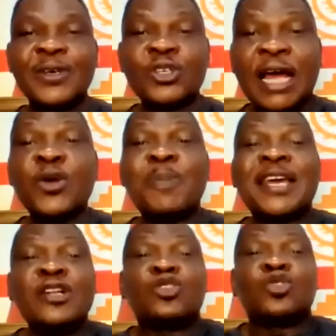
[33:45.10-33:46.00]
So that you
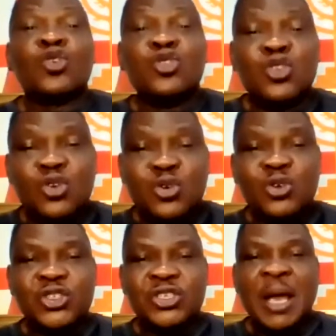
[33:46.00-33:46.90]
begin to
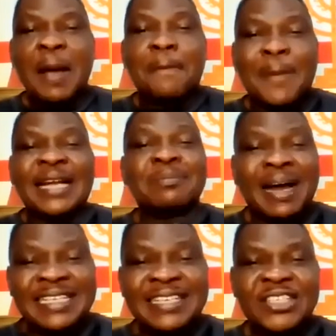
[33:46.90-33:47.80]
use
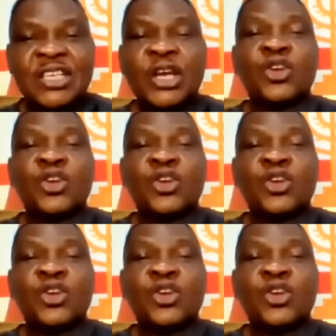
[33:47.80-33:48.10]
mathematics,